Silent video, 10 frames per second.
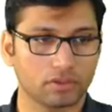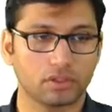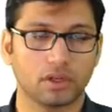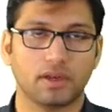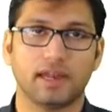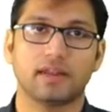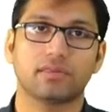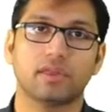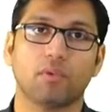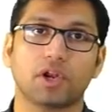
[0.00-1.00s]
so let
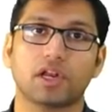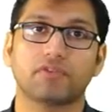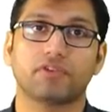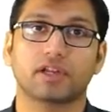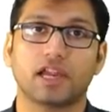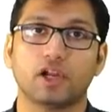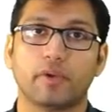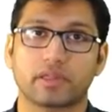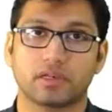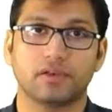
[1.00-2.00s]
us see what are different kind
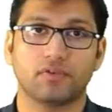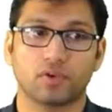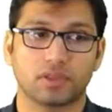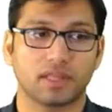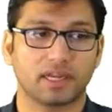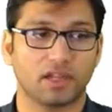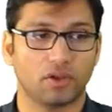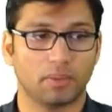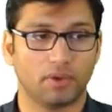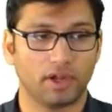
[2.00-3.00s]
of external forces acting
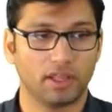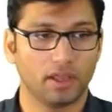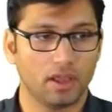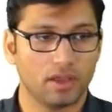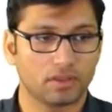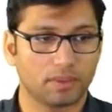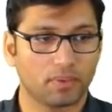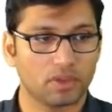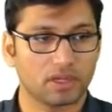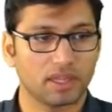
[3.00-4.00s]
on a body.
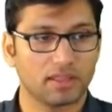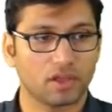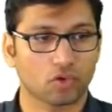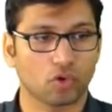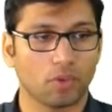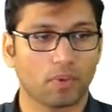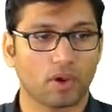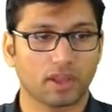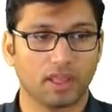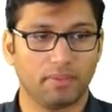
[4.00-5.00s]
Suppose that there is a rope
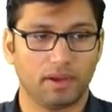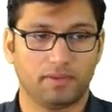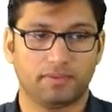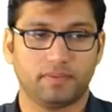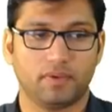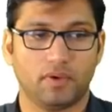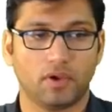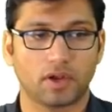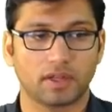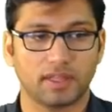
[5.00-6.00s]
or cable,
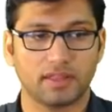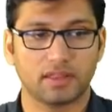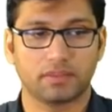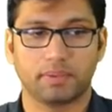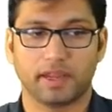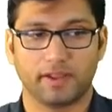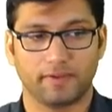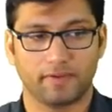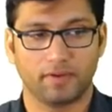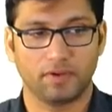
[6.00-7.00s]
or there is a spring.
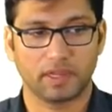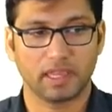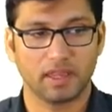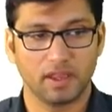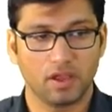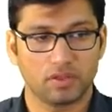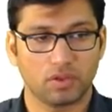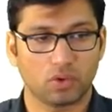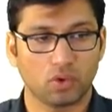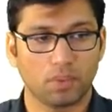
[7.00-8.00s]
Okay,
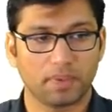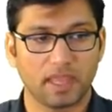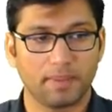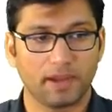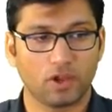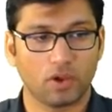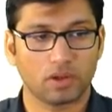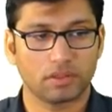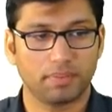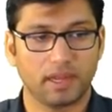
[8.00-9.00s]
so rope, cable
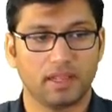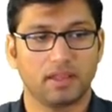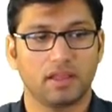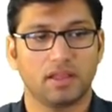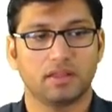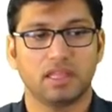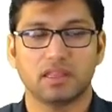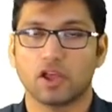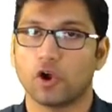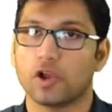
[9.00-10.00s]
or spring,
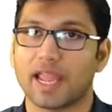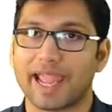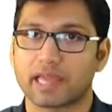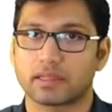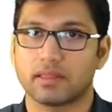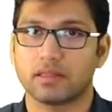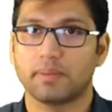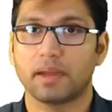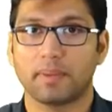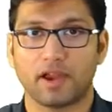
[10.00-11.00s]
these are all
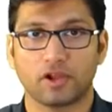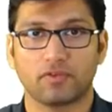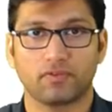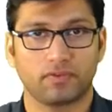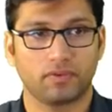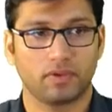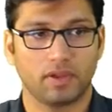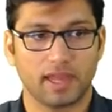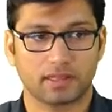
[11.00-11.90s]
extensible part of